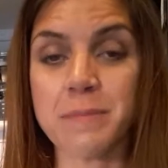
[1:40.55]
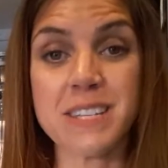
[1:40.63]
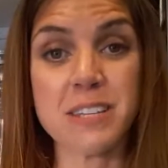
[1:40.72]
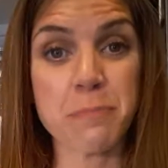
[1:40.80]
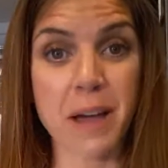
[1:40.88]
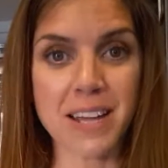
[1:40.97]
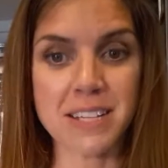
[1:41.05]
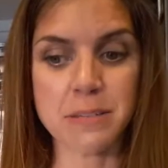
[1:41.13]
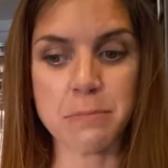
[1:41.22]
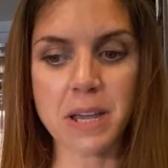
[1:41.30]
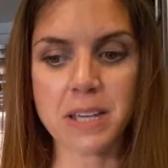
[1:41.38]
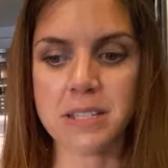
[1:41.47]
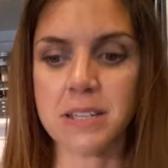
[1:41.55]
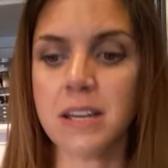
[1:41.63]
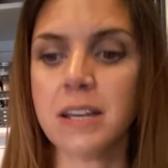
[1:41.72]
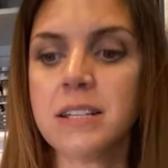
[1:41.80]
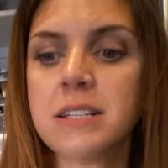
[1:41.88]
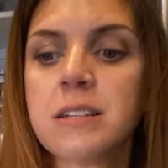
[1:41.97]
spice
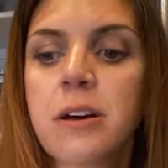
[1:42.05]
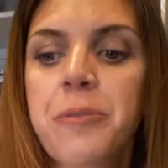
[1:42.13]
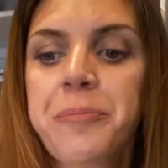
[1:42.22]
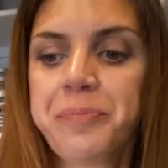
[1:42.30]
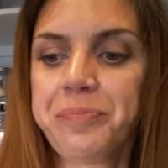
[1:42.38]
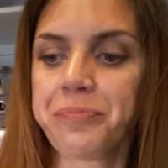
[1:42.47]
mixes. So